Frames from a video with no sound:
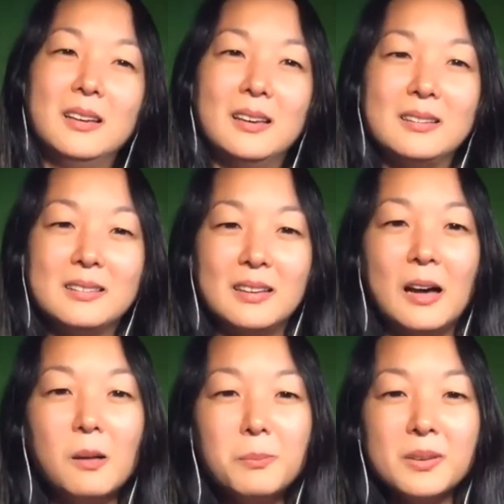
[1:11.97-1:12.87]
and to
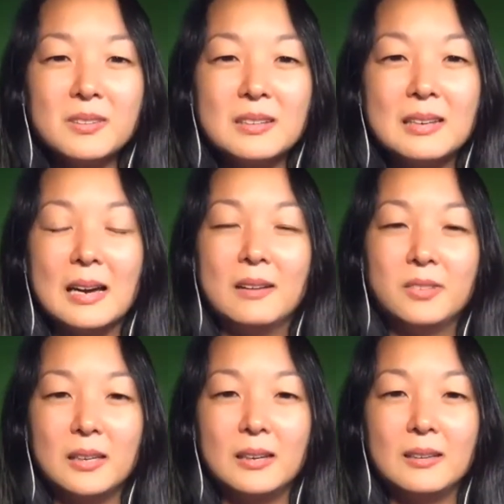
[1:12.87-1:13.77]
help us
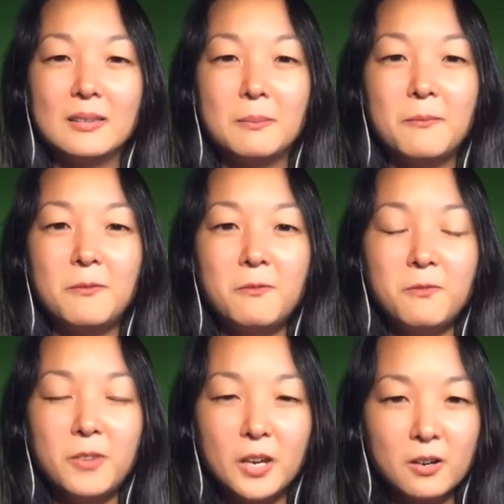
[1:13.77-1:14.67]
navigate some
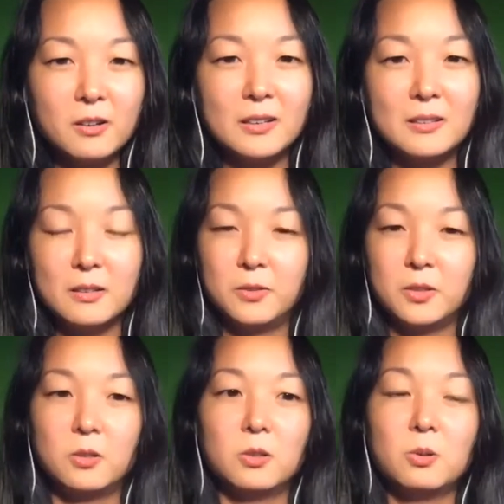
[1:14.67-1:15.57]
very
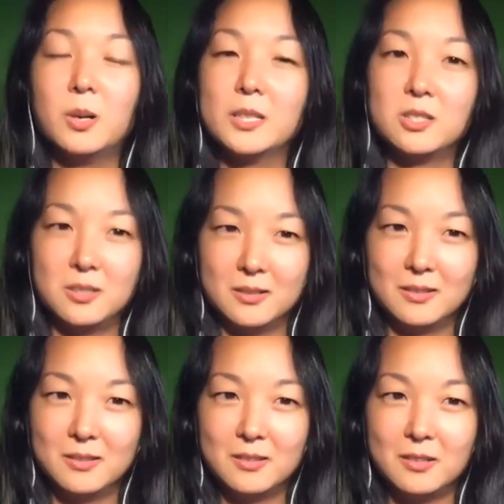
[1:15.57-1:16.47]
difficult
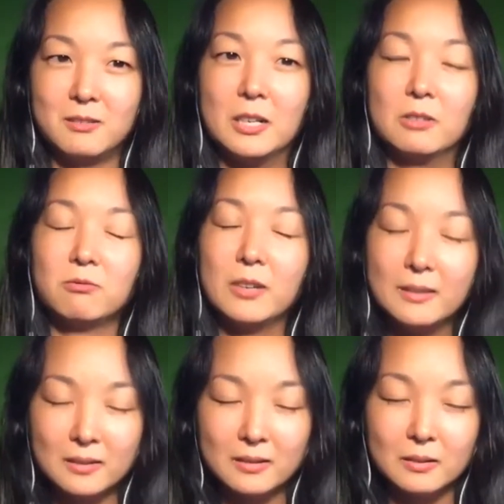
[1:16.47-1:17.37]
questions around
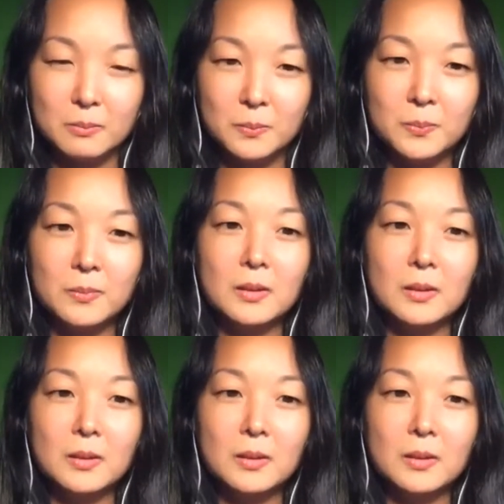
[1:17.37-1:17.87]
racism,